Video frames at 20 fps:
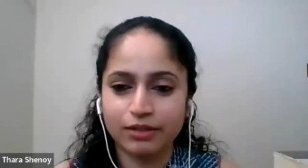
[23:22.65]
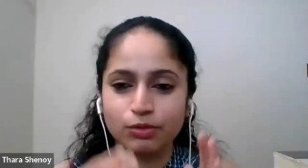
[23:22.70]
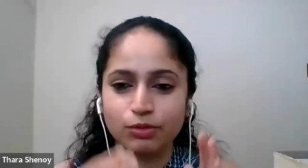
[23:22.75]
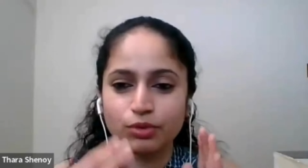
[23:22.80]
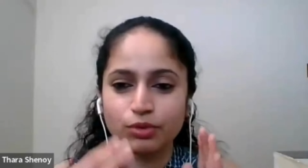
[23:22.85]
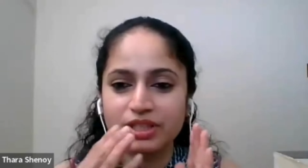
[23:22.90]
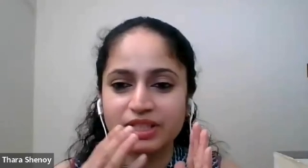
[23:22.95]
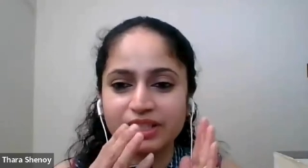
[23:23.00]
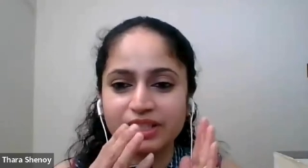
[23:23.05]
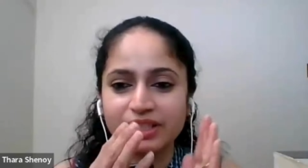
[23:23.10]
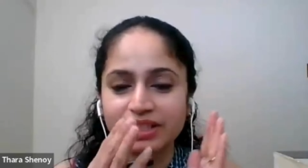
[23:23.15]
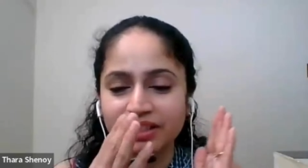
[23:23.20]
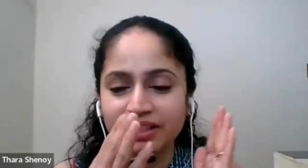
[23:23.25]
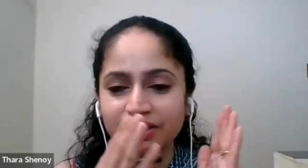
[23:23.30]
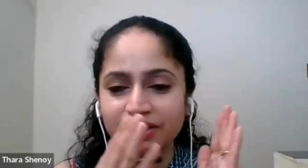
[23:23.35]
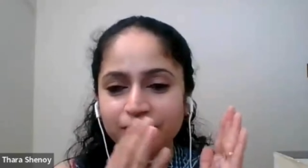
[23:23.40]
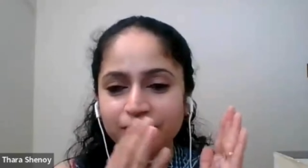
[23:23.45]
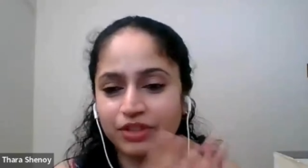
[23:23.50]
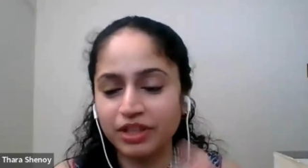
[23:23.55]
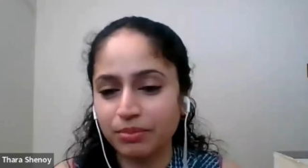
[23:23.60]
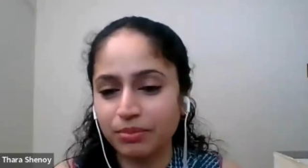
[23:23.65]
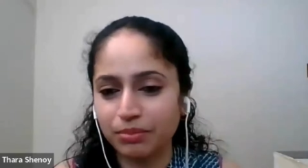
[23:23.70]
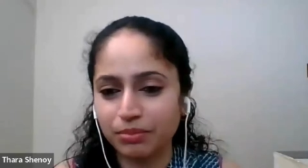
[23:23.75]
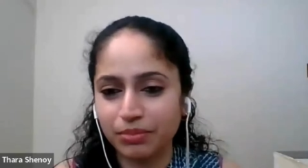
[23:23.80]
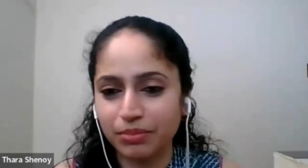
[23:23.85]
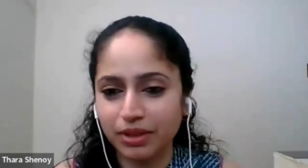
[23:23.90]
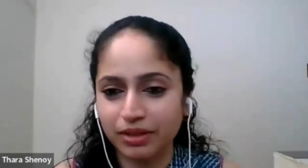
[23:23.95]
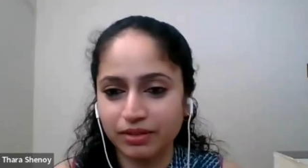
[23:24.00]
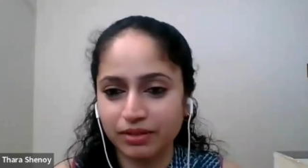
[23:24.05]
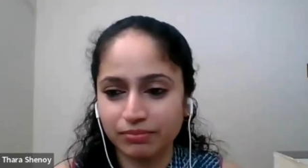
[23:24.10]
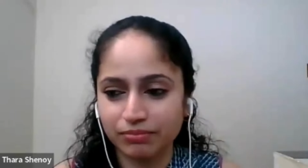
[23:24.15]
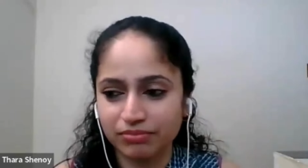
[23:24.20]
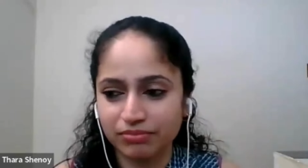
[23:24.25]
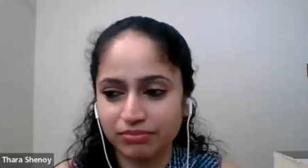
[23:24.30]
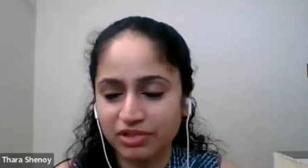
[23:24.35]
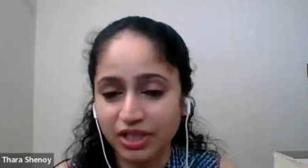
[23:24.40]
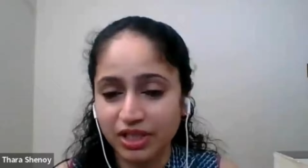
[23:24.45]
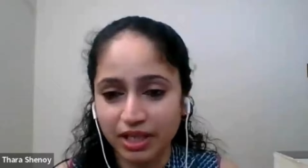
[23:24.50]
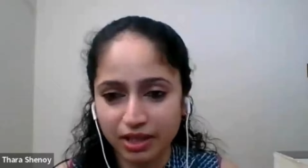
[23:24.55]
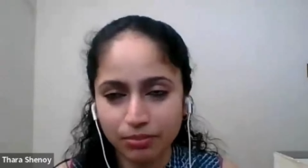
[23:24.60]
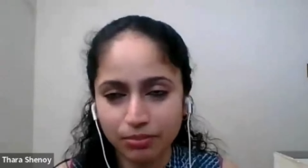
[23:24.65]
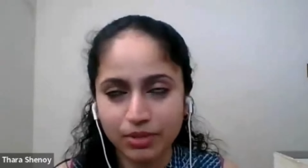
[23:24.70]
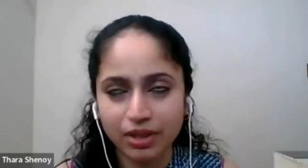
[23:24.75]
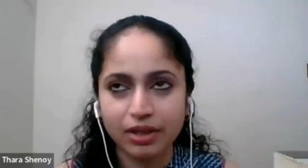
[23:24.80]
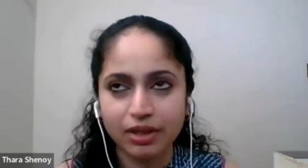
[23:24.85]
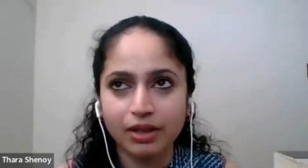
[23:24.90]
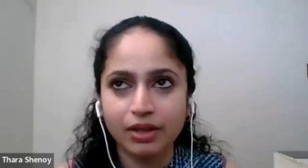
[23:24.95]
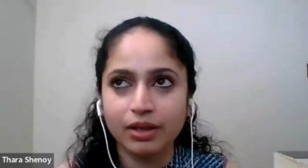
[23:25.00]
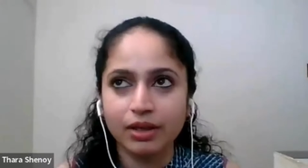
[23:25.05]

I would still give them time.